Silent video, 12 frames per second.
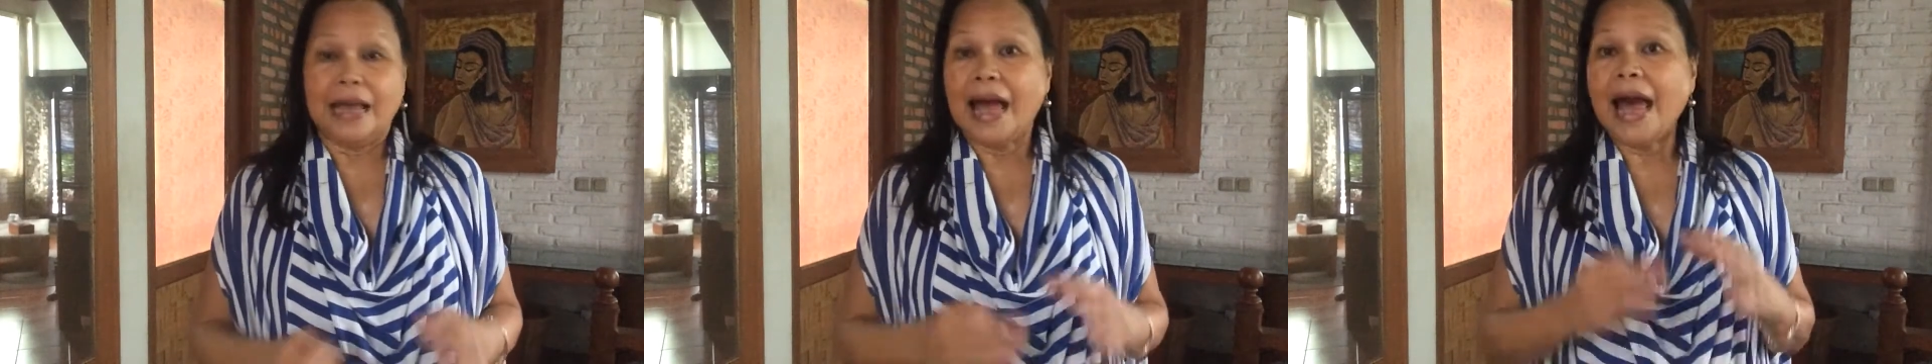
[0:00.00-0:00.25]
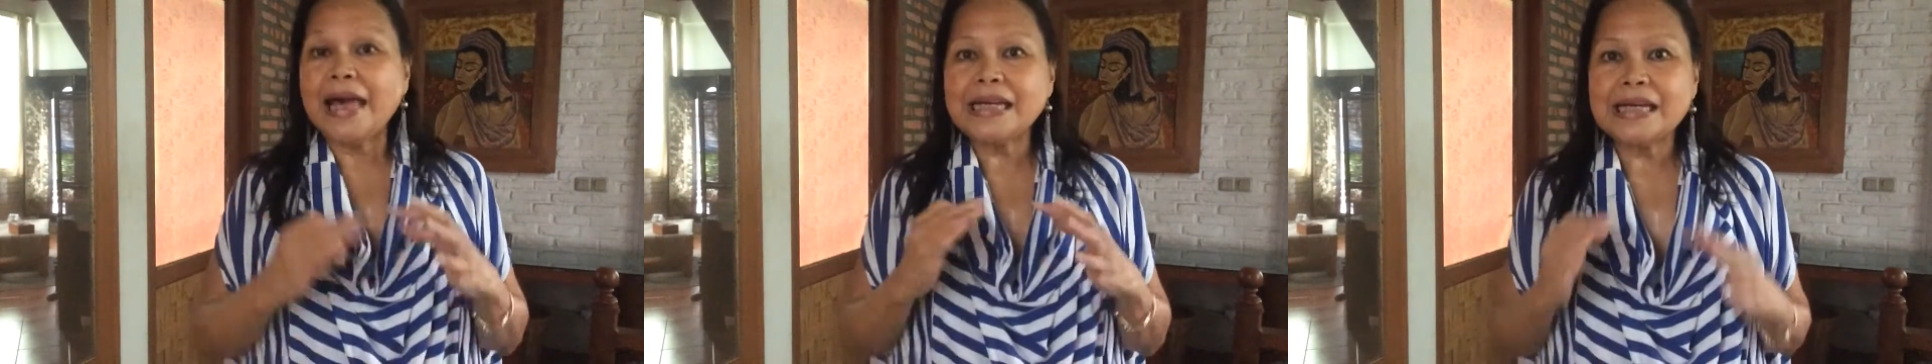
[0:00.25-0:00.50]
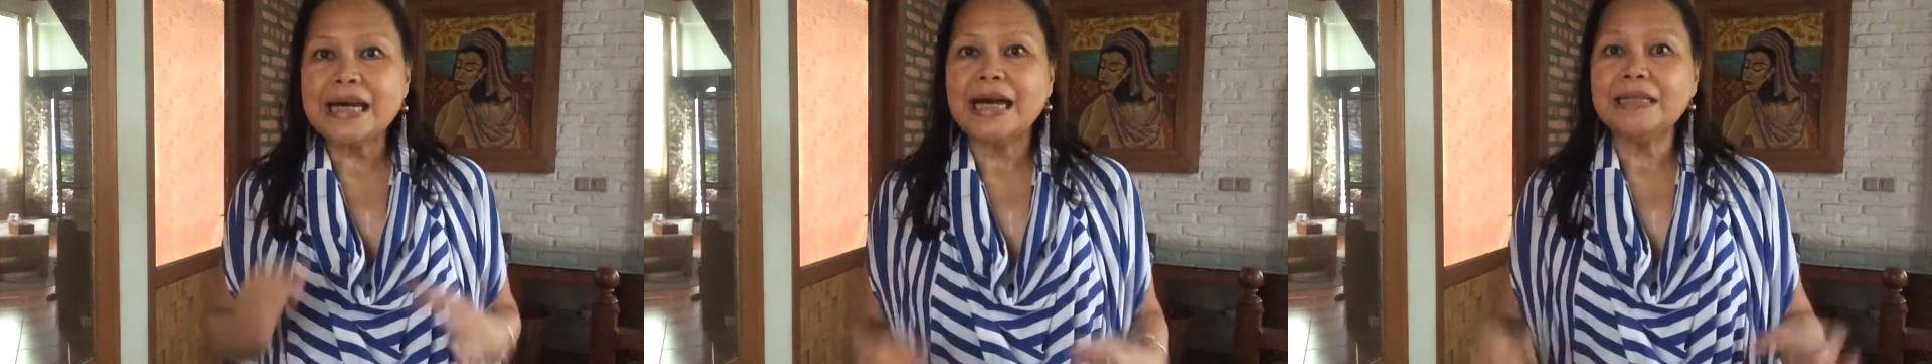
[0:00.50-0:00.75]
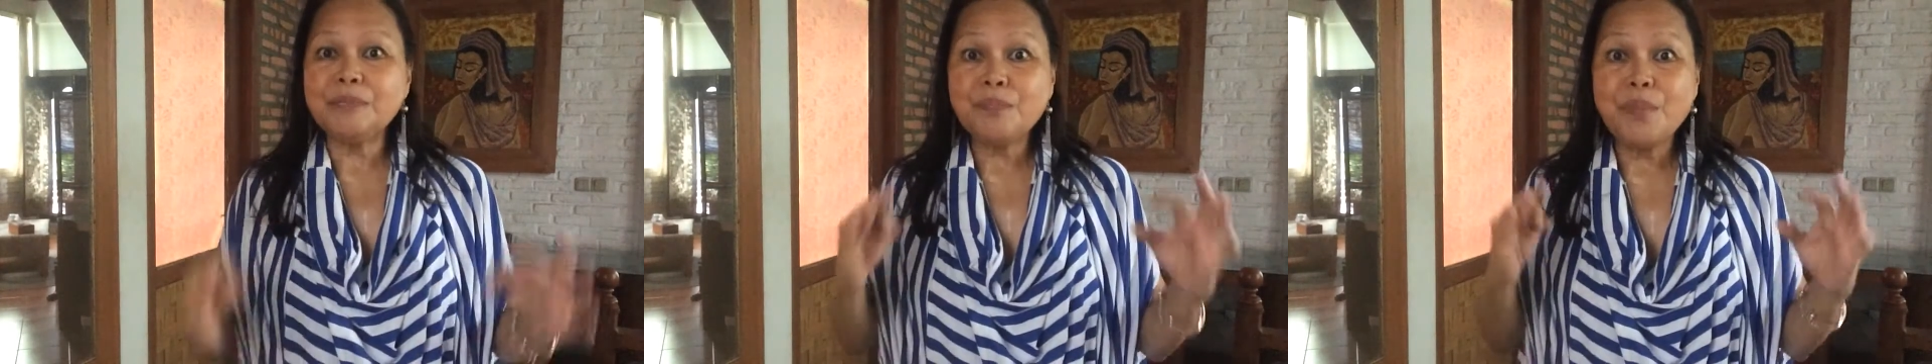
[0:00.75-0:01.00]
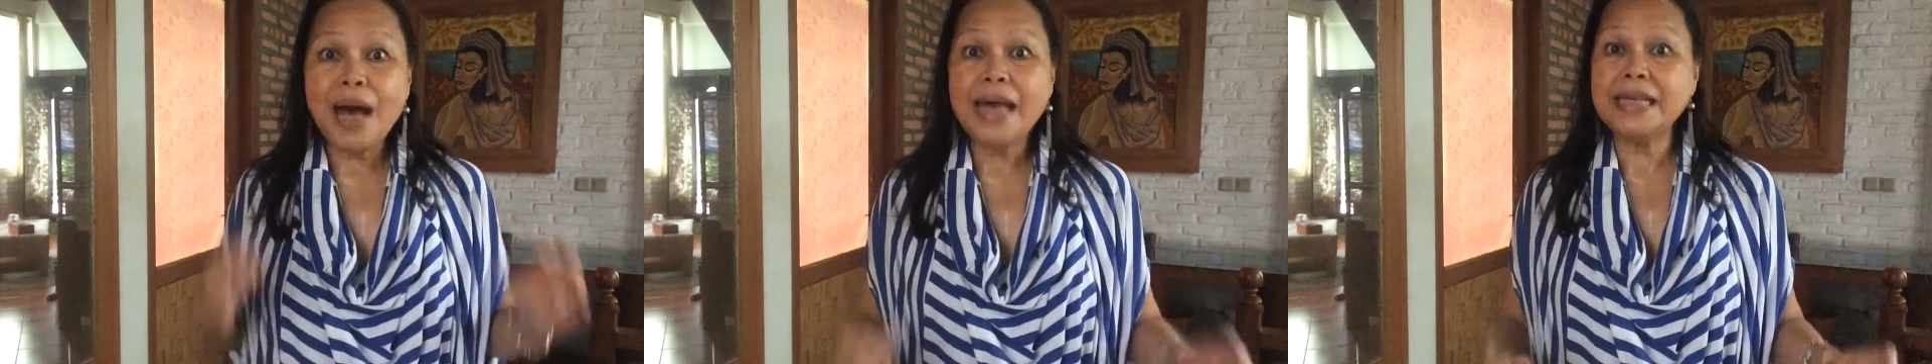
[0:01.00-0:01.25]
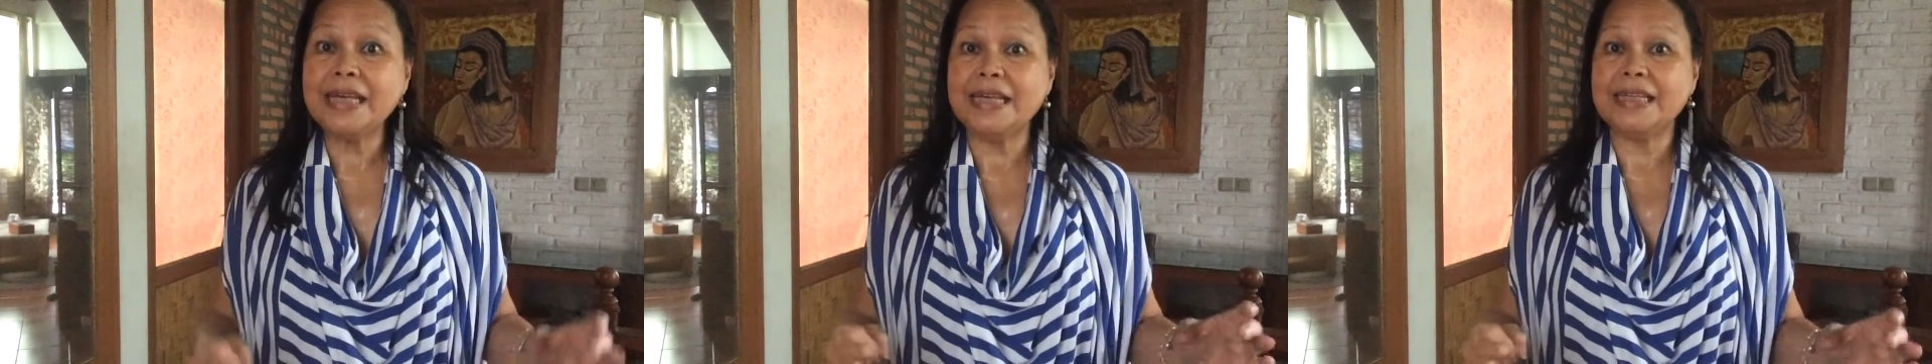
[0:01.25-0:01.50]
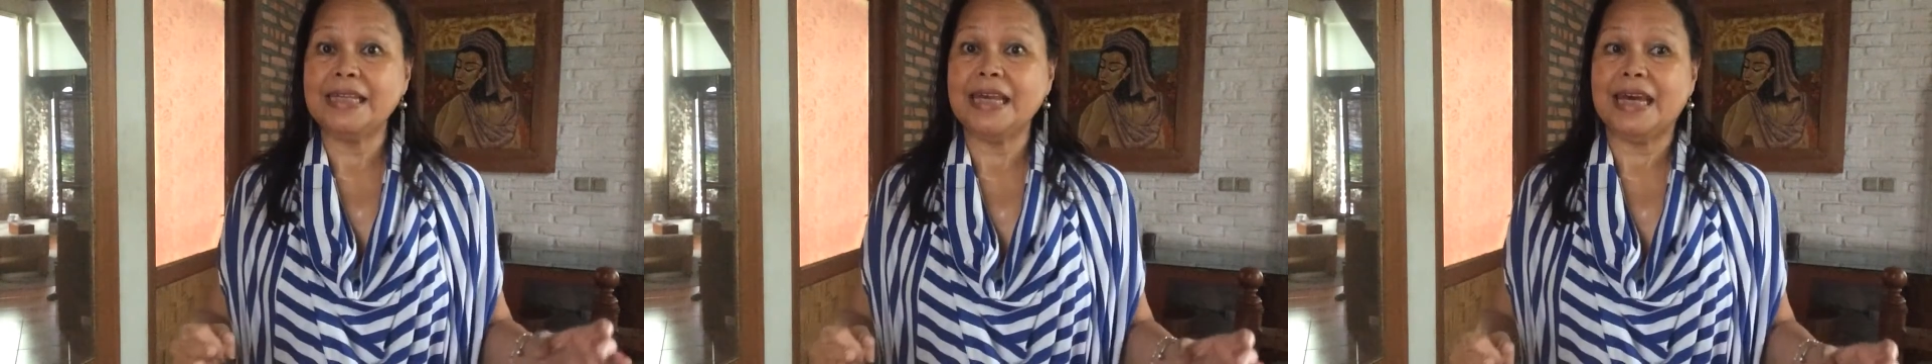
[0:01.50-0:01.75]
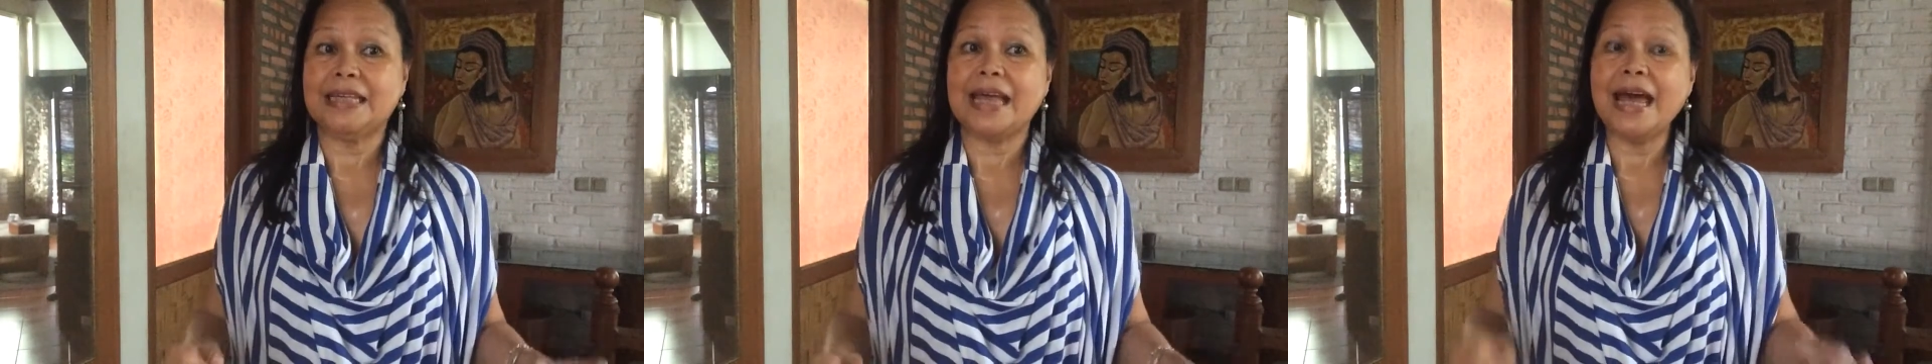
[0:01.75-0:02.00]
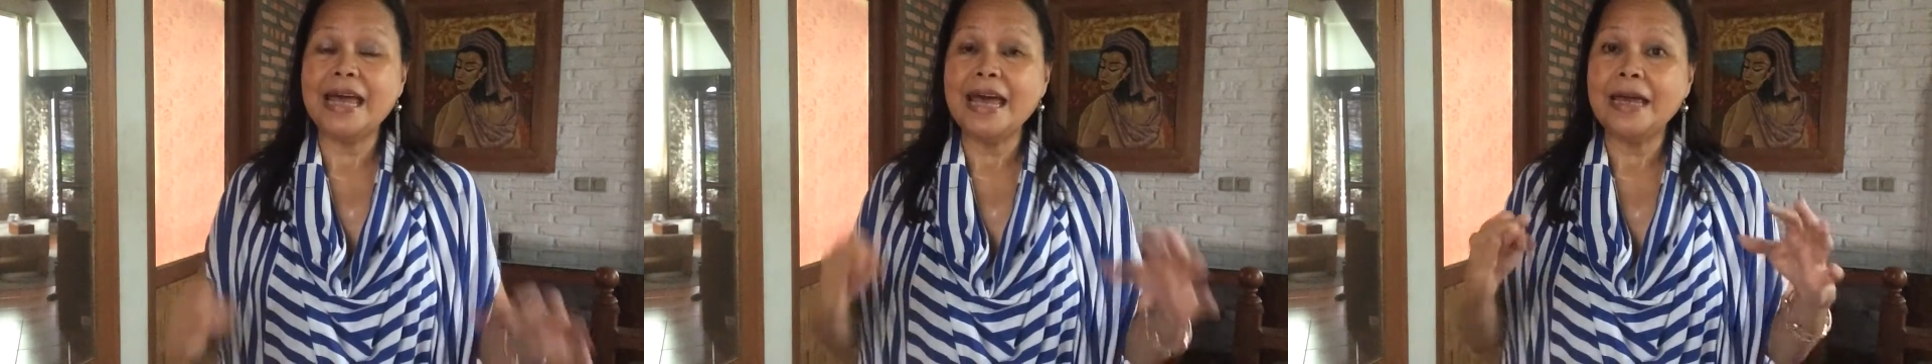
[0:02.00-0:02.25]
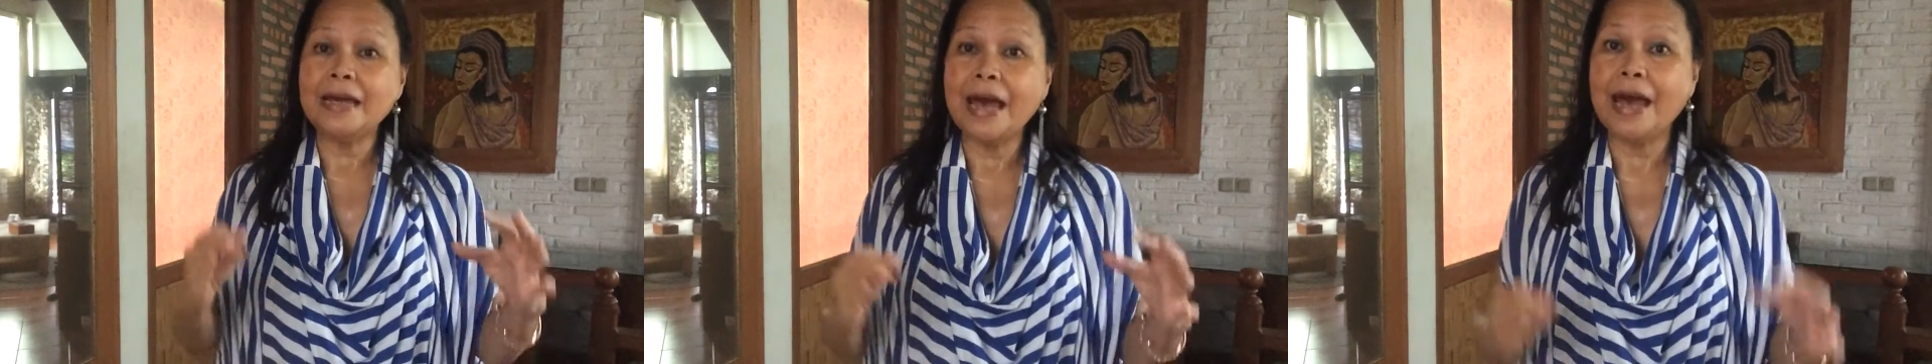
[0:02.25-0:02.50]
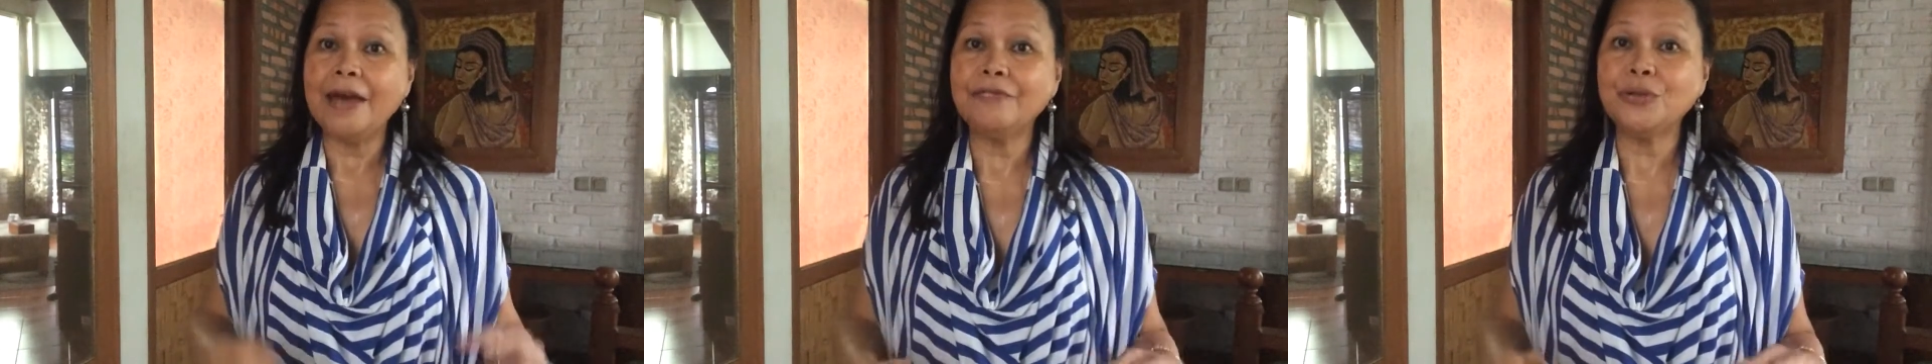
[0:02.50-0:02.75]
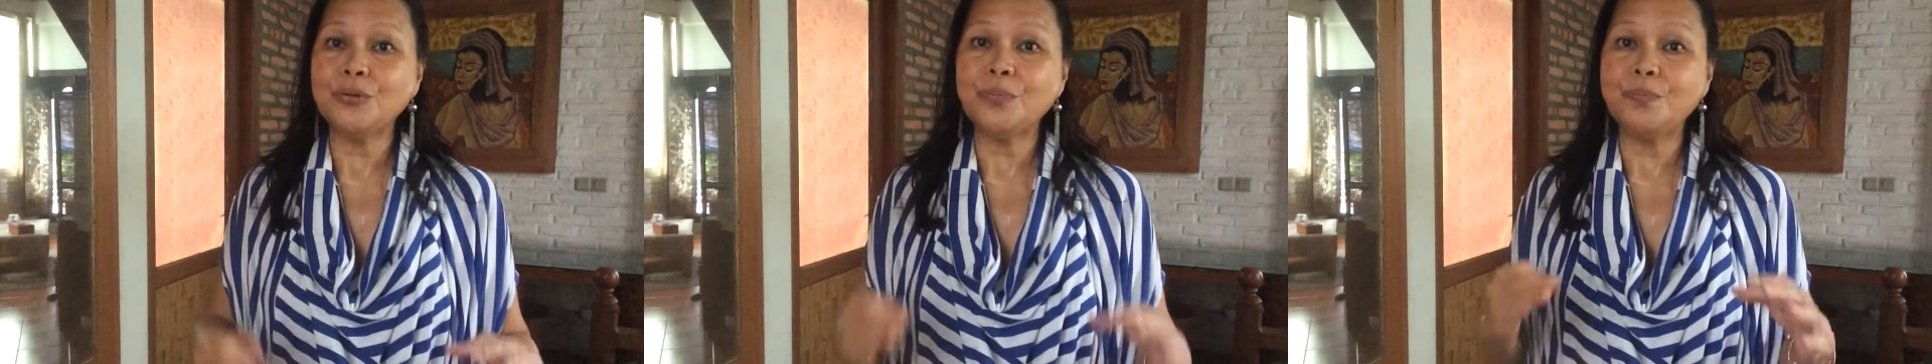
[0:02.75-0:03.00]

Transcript: I can't buy it yet. I have to